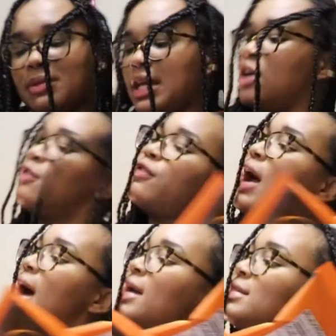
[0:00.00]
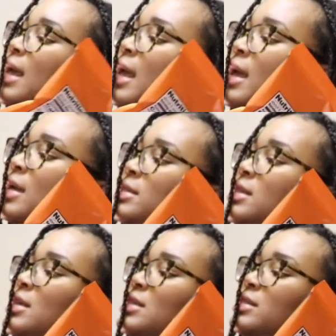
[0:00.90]
potato fries and
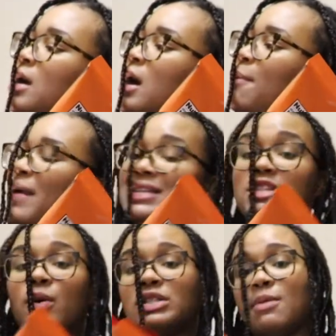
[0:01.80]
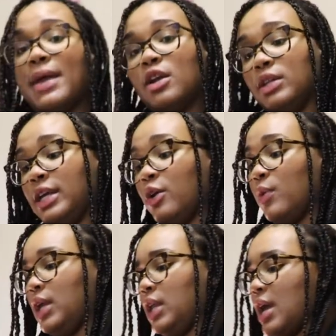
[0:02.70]
this pesto and tomato
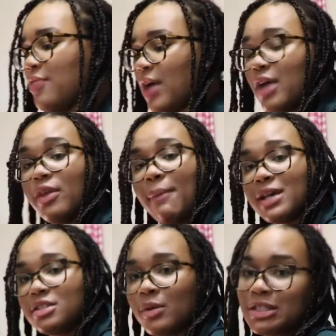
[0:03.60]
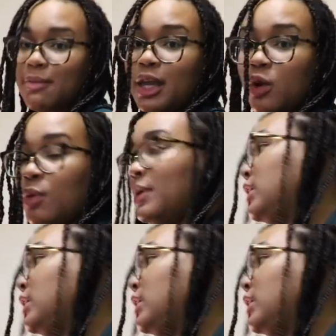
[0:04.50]
linguine. I thought the pesto and tomato would be